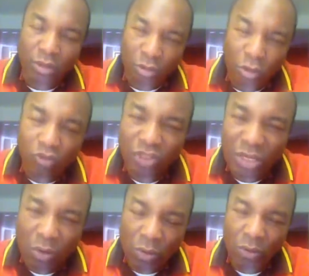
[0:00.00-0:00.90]
Close the
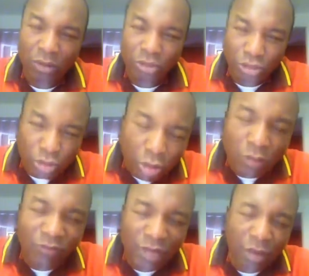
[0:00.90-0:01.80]
door, shut
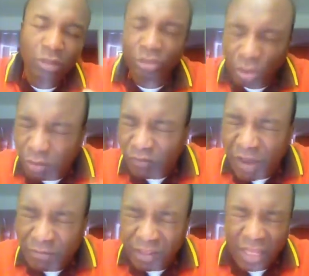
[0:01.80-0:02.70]
off the door, shut off
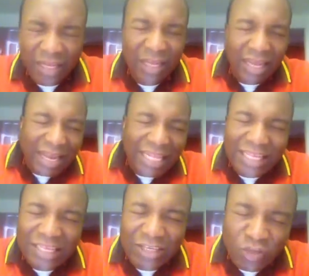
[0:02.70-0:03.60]
everything. Let
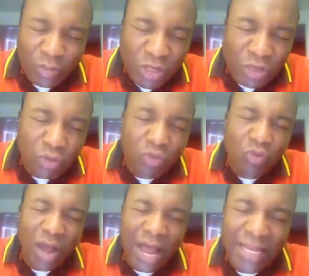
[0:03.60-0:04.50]
it just be
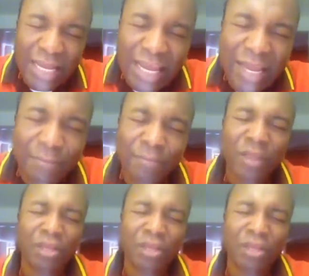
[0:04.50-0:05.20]
you and him.